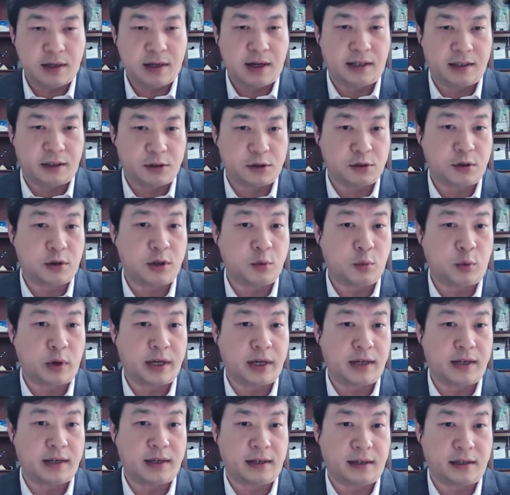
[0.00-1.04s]
And the third
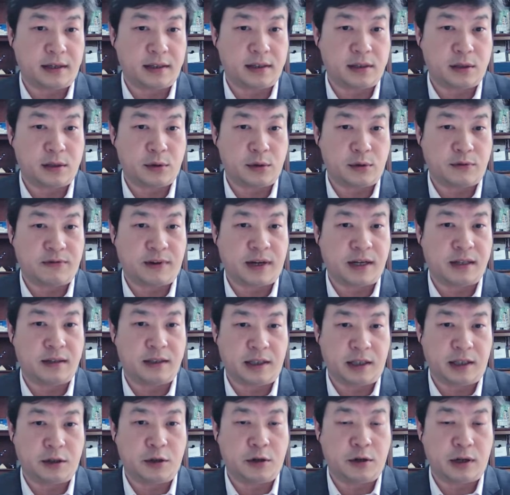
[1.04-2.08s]
way is to file
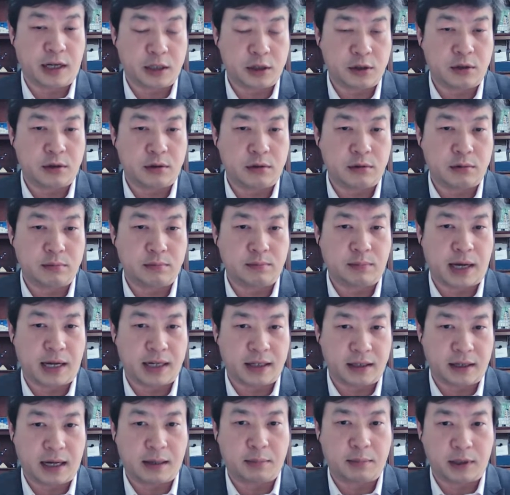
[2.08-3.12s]
an international
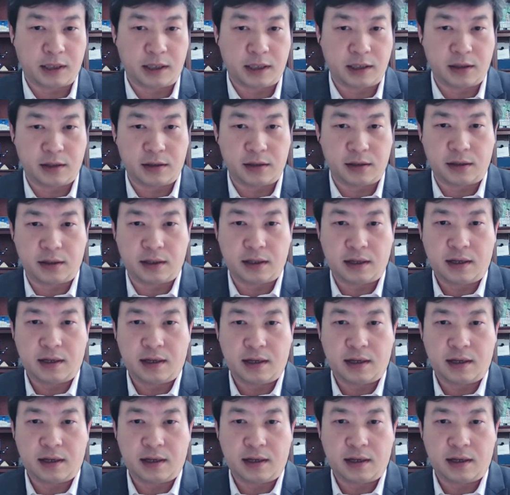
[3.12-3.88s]
patent application.